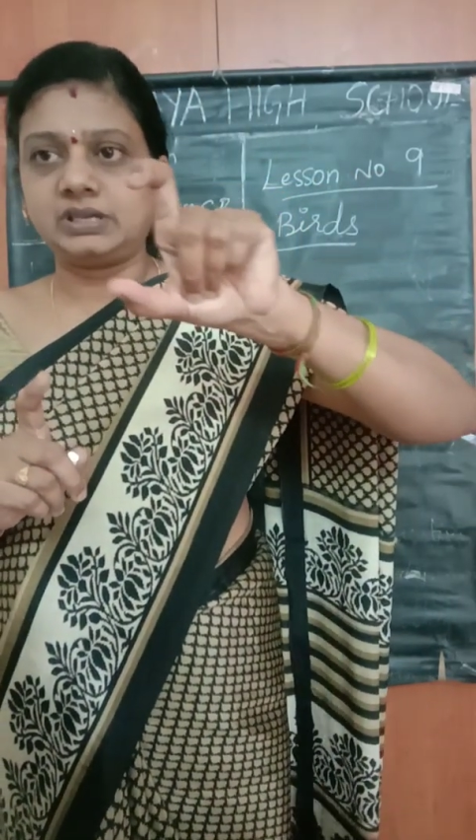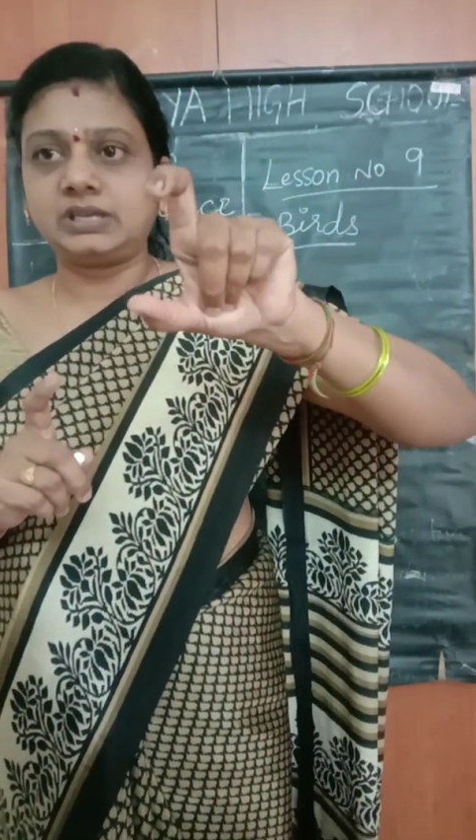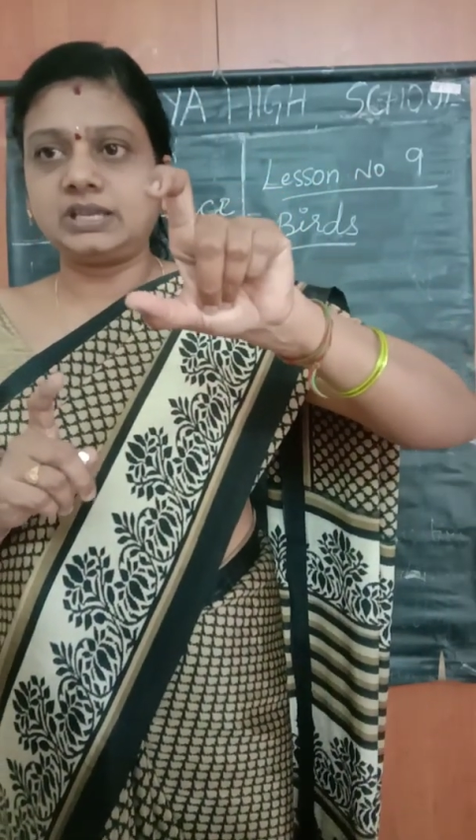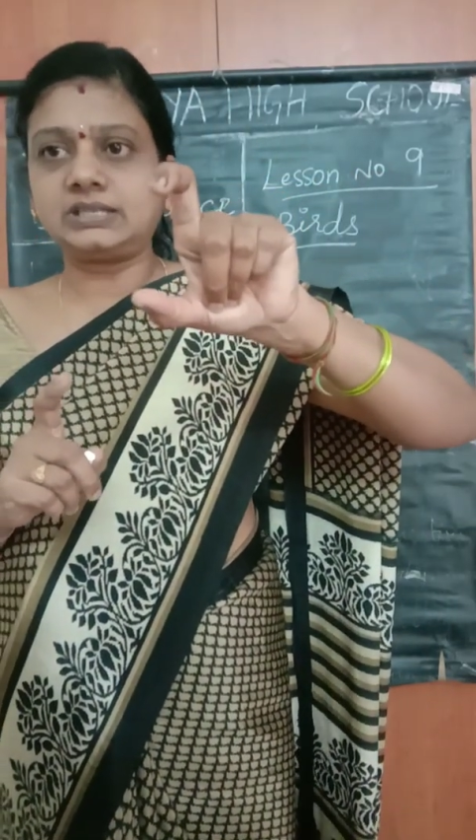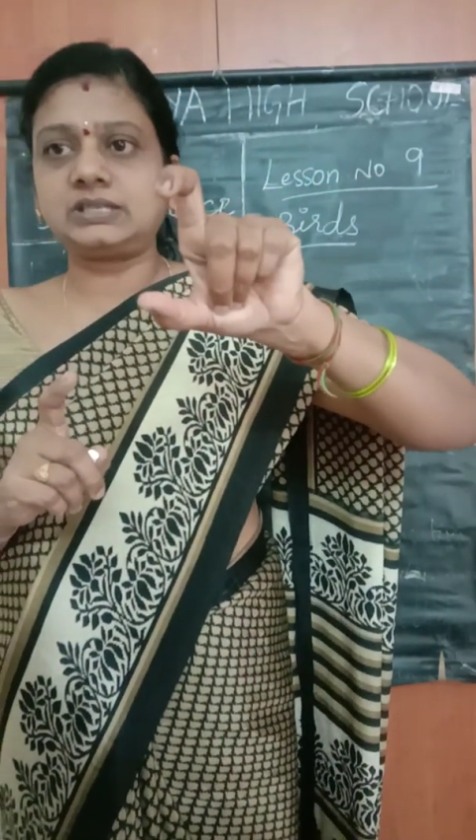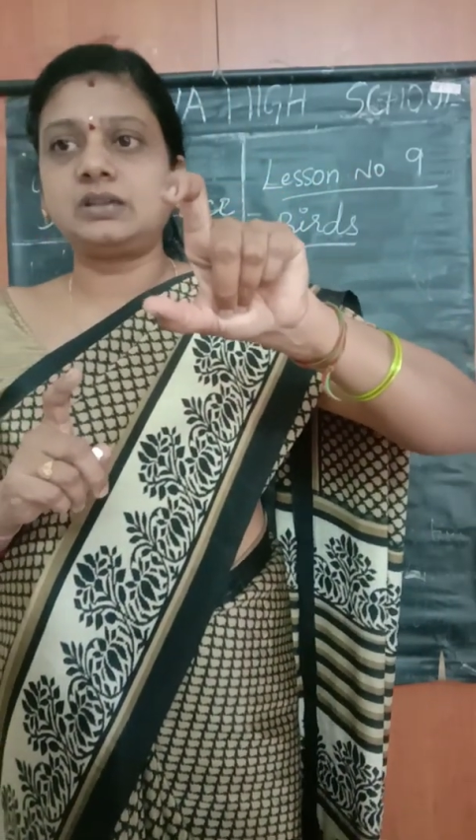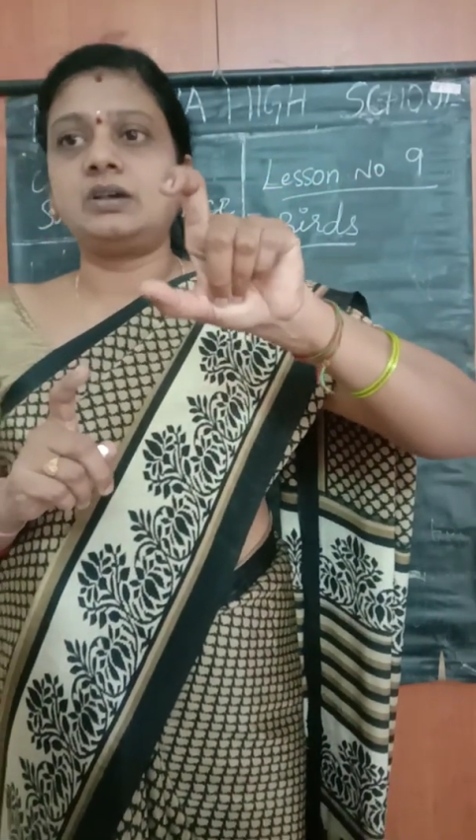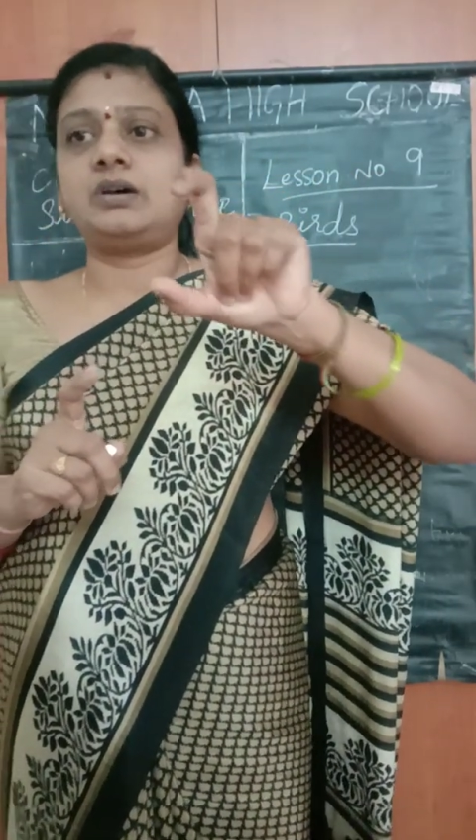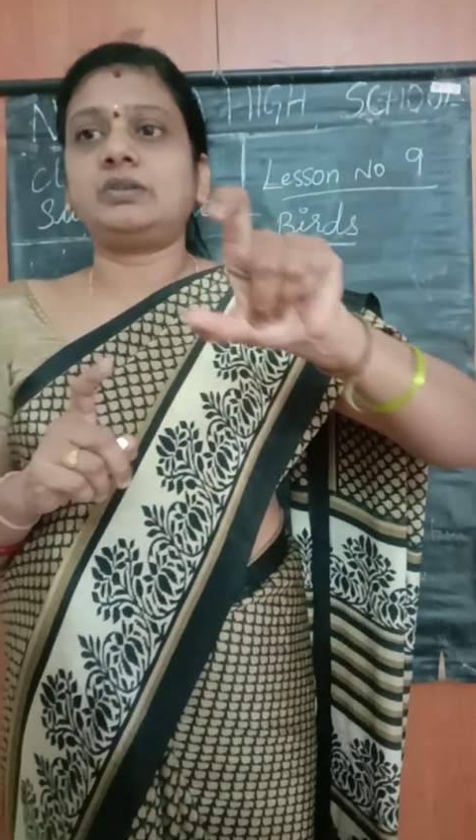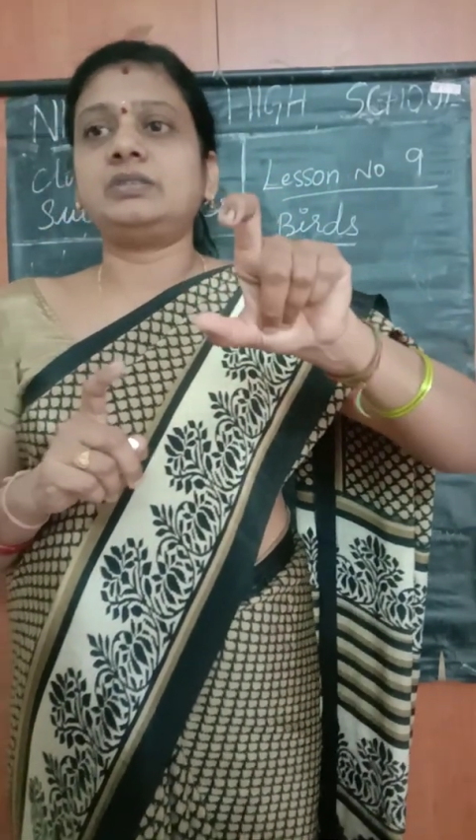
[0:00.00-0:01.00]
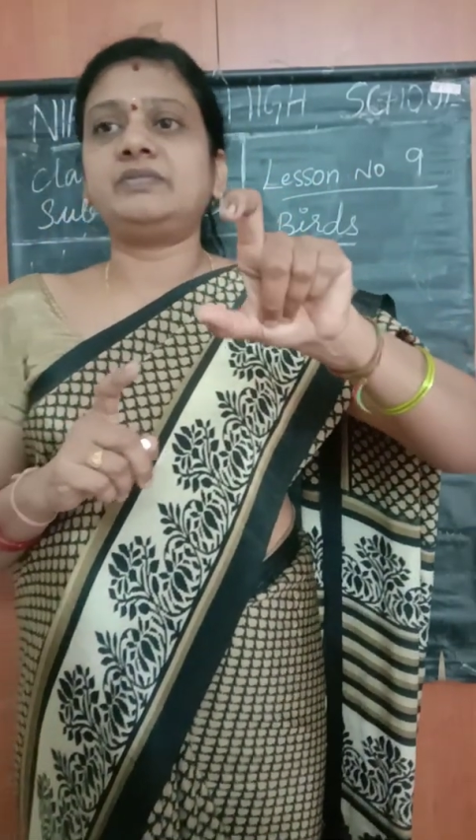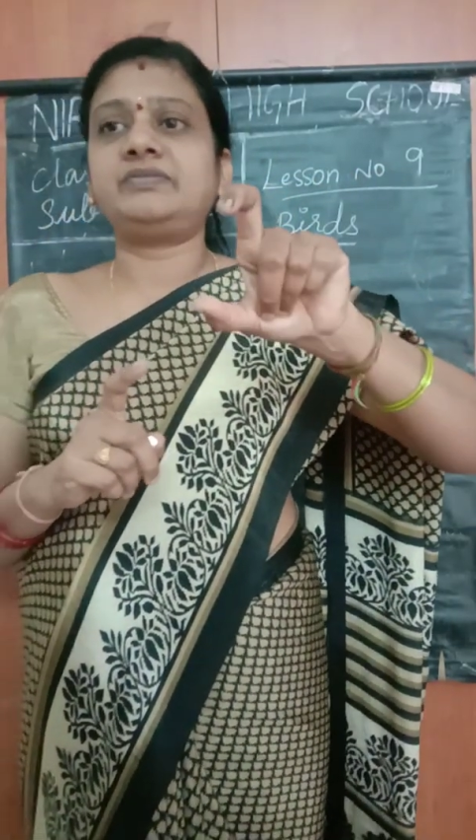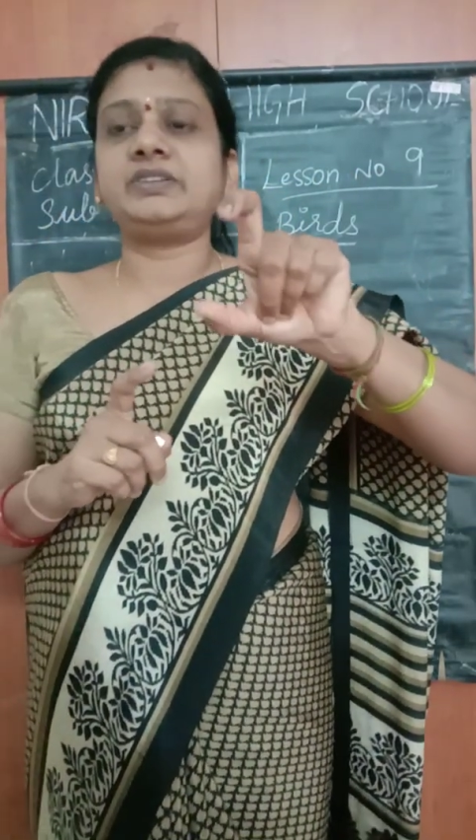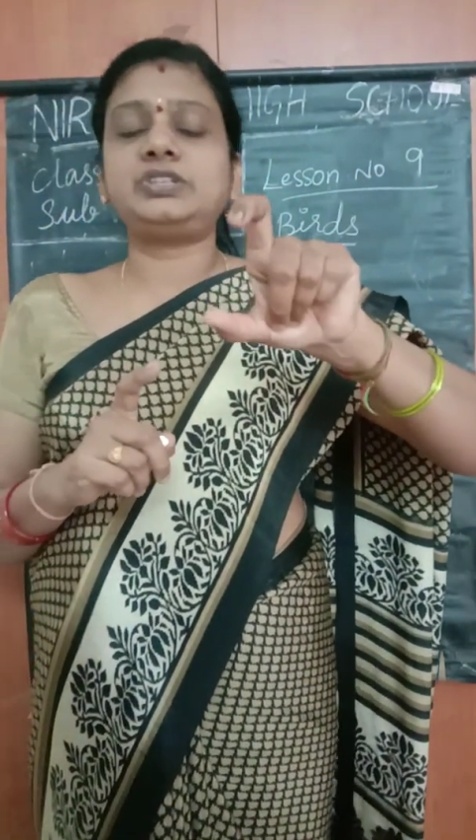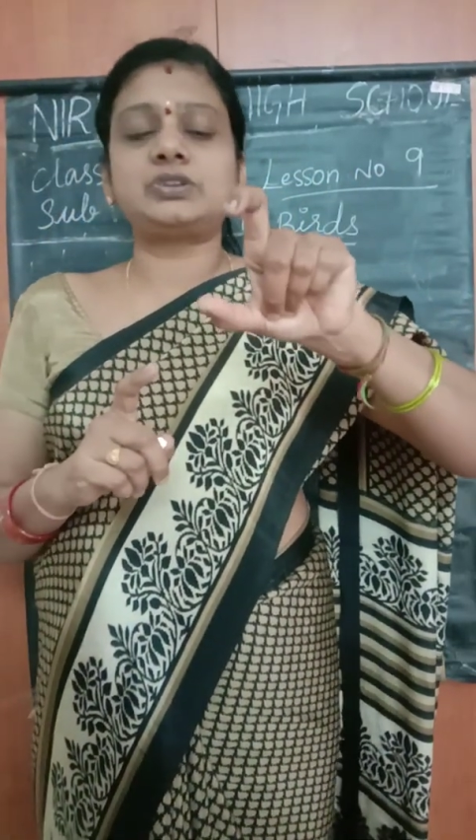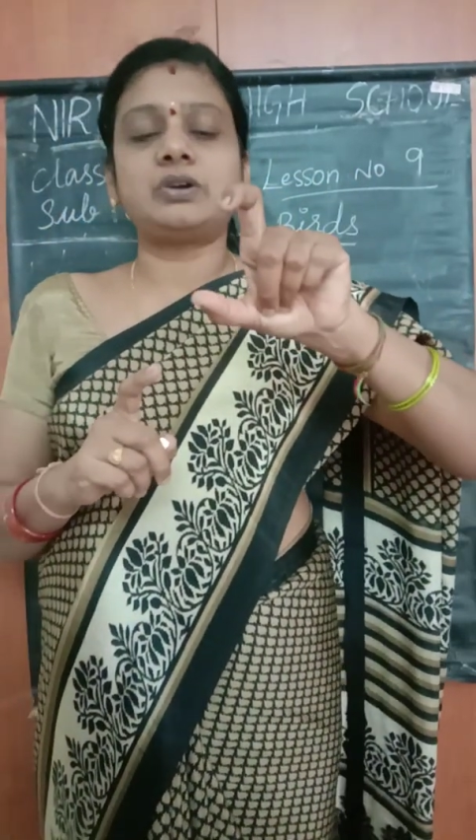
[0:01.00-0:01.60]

Yes, on the feet